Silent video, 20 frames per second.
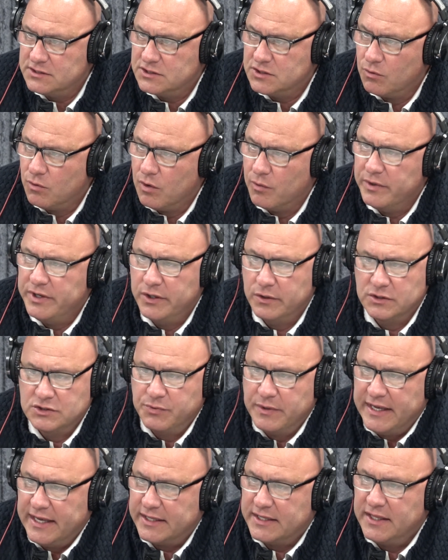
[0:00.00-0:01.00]
So what we do is
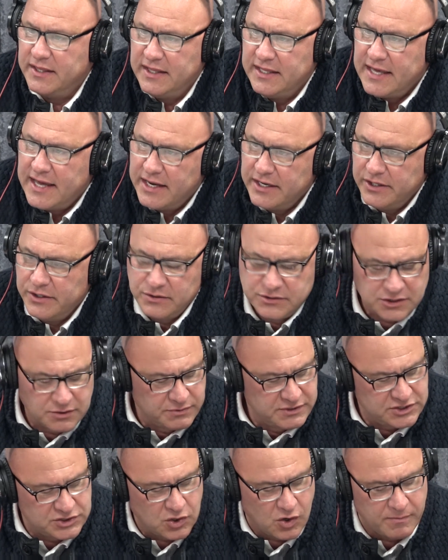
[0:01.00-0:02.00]
we get to the end user.
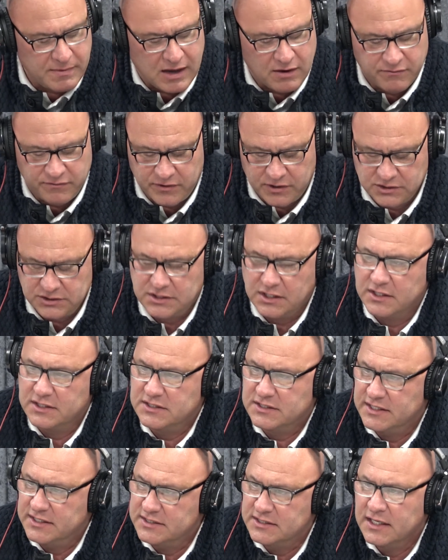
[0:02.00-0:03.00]
We show them how versatile
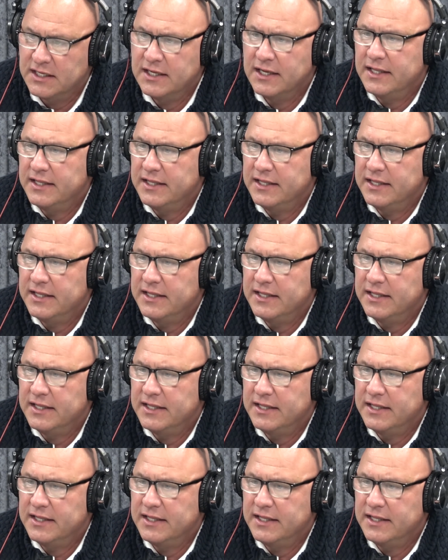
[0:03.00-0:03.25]
this is.